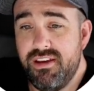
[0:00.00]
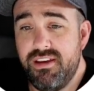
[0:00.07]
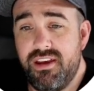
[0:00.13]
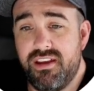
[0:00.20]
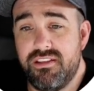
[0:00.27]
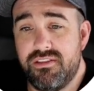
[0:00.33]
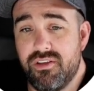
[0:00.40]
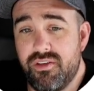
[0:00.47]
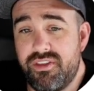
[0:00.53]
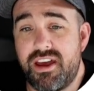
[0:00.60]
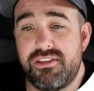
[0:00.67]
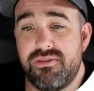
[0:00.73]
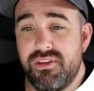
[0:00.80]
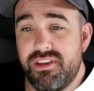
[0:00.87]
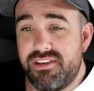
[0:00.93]
And so
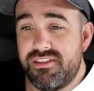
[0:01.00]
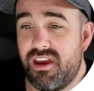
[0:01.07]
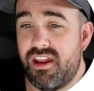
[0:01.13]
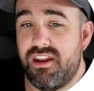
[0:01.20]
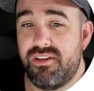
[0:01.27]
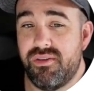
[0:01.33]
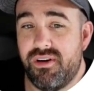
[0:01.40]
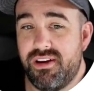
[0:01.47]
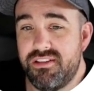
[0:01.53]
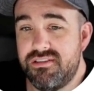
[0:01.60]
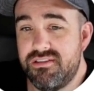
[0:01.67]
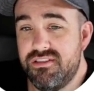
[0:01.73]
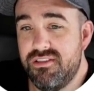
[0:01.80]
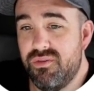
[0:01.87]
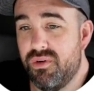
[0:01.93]
that's really exciting to
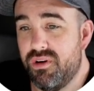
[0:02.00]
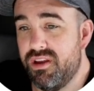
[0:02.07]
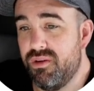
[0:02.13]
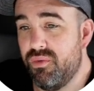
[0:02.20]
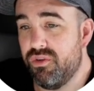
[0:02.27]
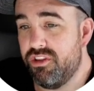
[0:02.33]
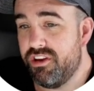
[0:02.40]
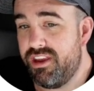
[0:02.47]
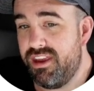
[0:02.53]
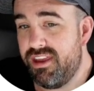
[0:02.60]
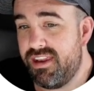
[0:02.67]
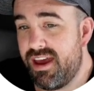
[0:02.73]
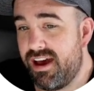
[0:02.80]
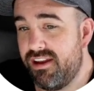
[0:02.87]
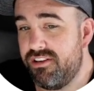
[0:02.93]
us. We're, we're looking into
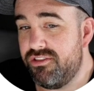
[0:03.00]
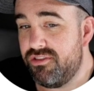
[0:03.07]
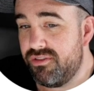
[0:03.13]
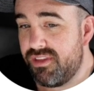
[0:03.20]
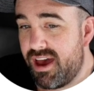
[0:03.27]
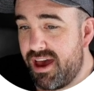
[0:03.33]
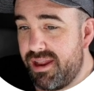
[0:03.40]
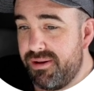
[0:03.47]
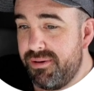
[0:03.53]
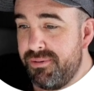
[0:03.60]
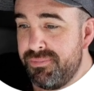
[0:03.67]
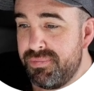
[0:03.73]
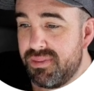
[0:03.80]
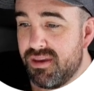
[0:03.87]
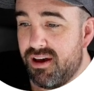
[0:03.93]
how to do that.
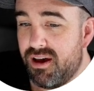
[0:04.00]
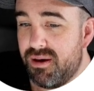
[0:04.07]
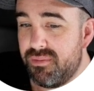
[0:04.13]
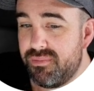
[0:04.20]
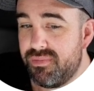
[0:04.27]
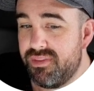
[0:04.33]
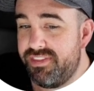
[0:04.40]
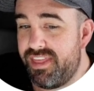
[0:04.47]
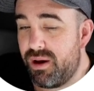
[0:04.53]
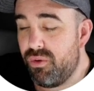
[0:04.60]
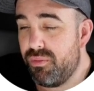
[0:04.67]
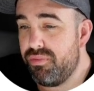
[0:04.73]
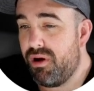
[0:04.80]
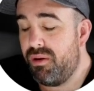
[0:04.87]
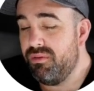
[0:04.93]
Um, that will
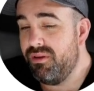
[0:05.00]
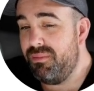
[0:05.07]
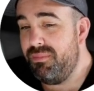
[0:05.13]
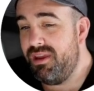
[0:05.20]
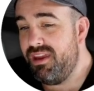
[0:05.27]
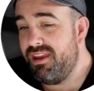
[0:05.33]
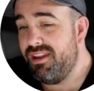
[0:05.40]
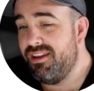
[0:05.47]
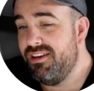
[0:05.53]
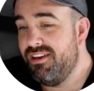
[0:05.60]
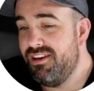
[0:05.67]
probably mean